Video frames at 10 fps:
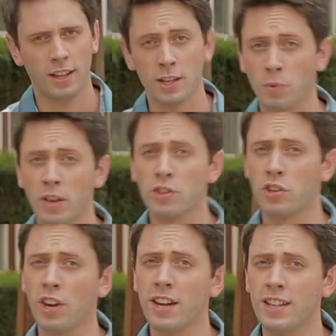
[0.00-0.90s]
That's why this
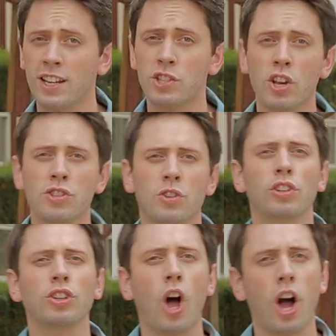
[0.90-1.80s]
good idea is also
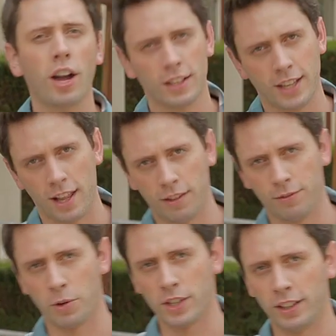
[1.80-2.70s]
the law in
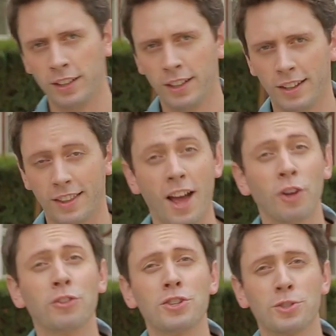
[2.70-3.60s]
California, the
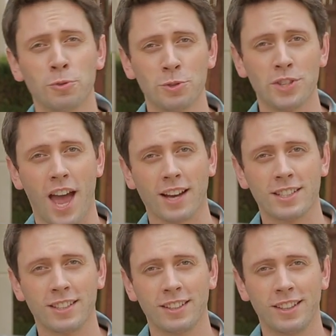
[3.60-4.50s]
Healthy Schools
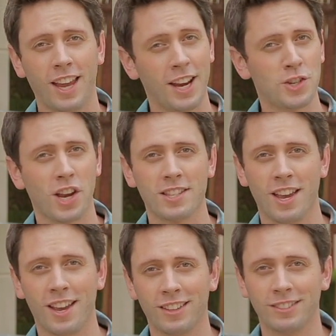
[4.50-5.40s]
Act,
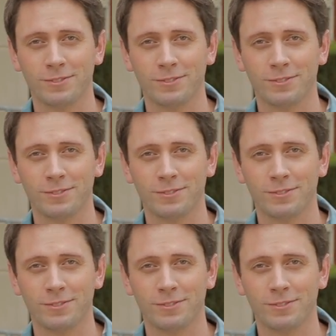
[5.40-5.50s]
HSA.